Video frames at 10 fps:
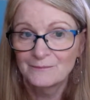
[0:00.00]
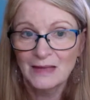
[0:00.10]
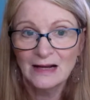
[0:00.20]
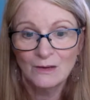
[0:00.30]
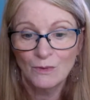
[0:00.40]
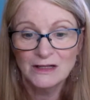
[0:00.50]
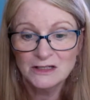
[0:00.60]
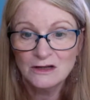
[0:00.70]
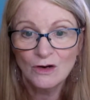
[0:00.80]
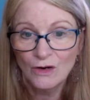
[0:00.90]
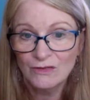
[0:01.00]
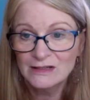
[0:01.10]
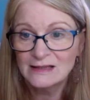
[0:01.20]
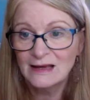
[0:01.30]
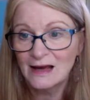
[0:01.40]
And I want you to go over
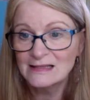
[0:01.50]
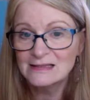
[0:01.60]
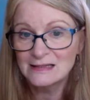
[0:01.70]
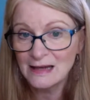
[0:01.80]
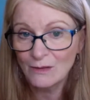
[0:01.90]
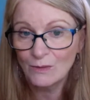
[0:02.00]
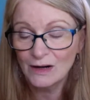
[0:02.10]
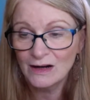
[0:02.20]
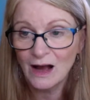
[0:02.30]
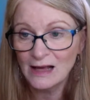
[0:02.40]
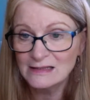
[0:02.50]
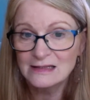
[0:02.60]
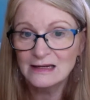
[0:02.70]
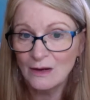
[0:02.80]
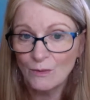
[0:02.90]
to the IC Network,
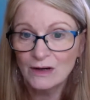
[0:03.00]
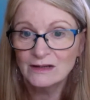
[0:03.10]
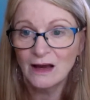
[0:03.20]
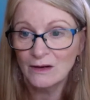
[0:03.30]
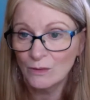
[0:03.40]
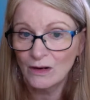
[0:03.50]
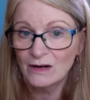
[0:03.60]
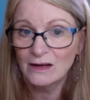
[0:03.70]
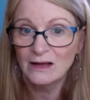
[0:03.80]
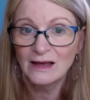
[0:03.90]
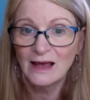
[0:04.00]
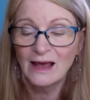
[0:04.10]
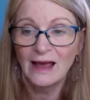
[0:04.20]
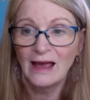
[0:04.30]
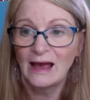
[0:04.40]
icnetwork.org,
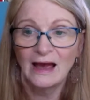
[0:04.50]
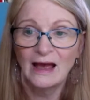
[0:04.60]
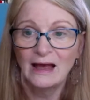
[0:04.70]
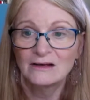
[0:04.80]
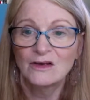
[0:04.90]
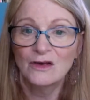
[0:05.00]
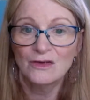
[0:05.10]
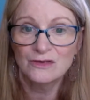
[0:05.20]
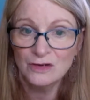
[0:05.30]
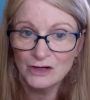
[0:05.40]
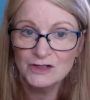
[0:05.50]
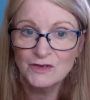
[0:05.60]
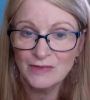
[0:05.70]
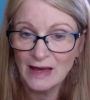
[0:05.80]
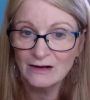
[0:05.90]
and search
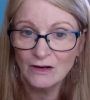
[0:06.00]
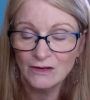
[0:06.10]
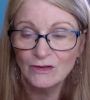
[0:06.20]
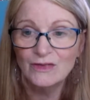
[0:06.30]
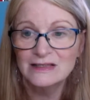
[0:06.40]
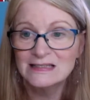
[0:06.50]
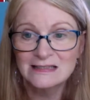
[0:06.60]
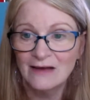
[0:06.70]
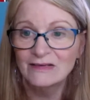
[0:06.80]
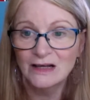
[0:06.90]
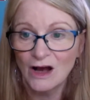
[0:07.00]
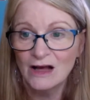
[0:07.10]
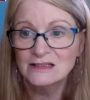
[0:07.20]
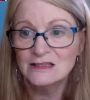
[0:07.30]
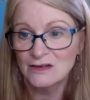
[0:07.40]
for that article, The 7
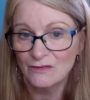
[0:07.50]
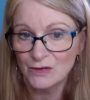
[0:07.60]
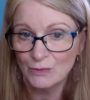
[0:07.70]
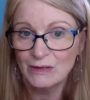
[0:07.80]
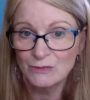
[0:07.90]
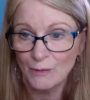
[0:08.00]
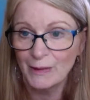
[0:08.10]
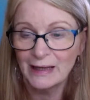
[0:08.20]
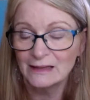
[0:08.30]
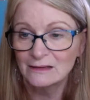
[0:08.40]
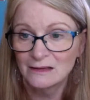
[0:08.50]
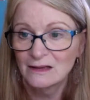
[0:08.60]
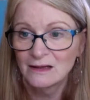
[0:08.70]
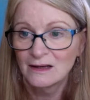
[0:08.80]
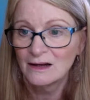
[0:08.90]
Causes of Urethral Pain.
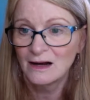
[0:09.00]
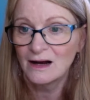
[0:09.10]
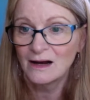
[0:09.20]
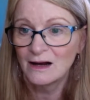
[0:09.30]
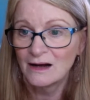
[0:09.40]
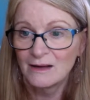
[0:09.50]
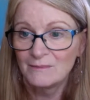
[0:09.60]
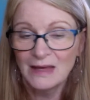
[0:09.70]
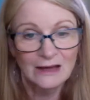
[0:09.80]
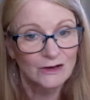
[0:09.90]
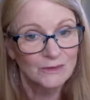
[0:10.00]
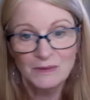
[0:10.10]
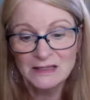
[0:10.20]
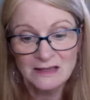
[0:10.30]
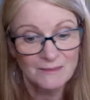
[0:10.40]
It could
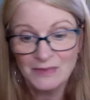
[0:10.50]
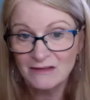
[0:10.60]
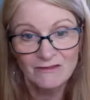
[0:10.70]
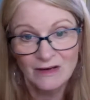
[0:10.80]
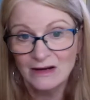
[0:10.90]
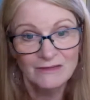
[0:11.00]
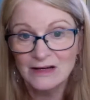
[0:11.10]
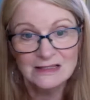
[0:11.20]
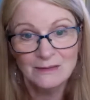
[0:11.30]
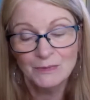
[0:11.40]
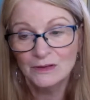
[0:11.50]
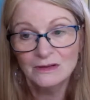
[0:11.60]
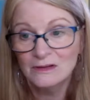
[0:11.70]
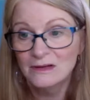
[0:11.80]
be something very, very simple,